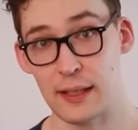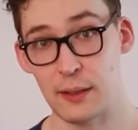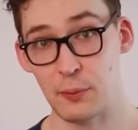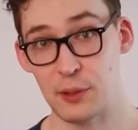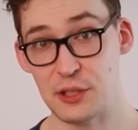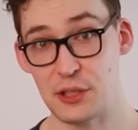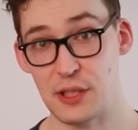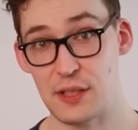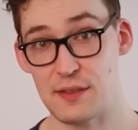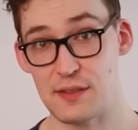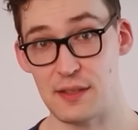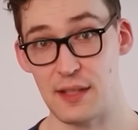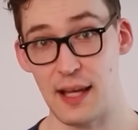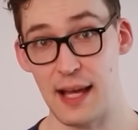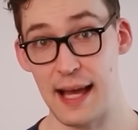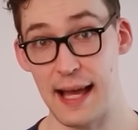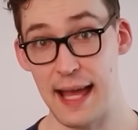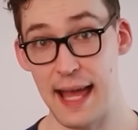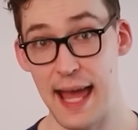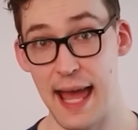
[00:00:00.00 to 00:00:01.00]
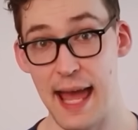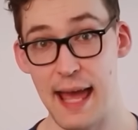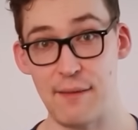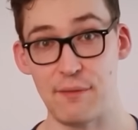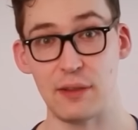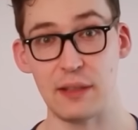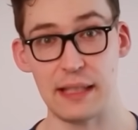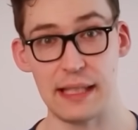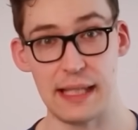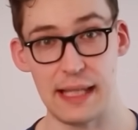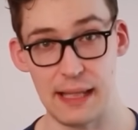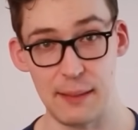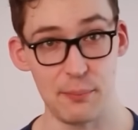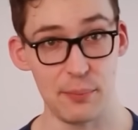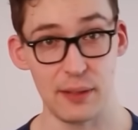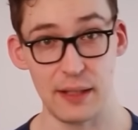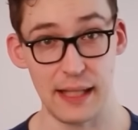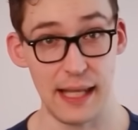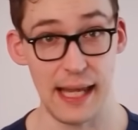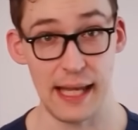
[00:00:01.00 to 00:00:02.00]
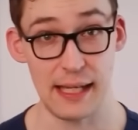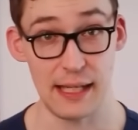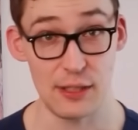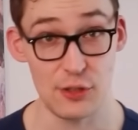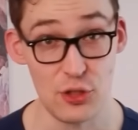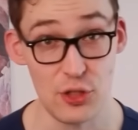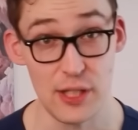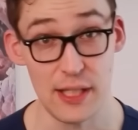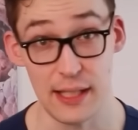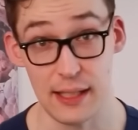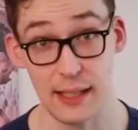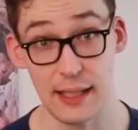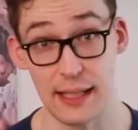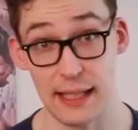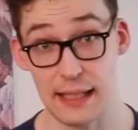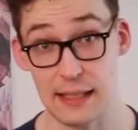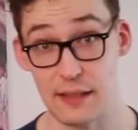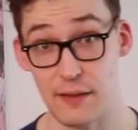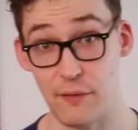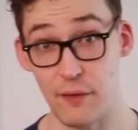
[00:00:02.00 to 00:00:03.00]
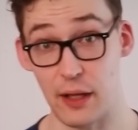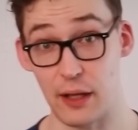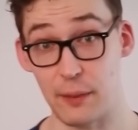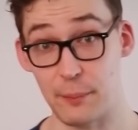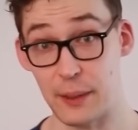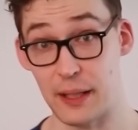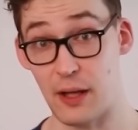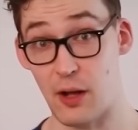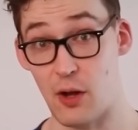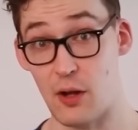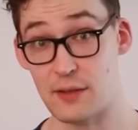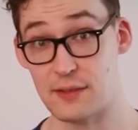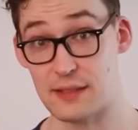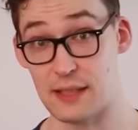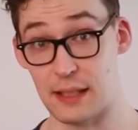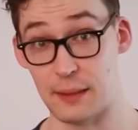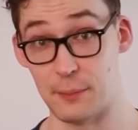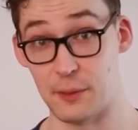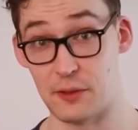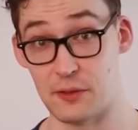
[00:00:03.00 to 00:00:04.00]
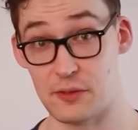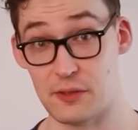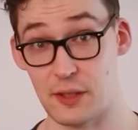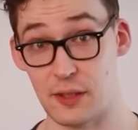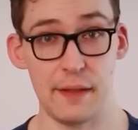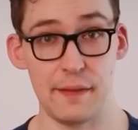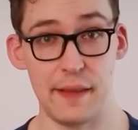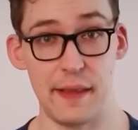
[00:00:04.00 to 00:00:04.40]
which is a heavily implicated gene in developing Alzheimer's.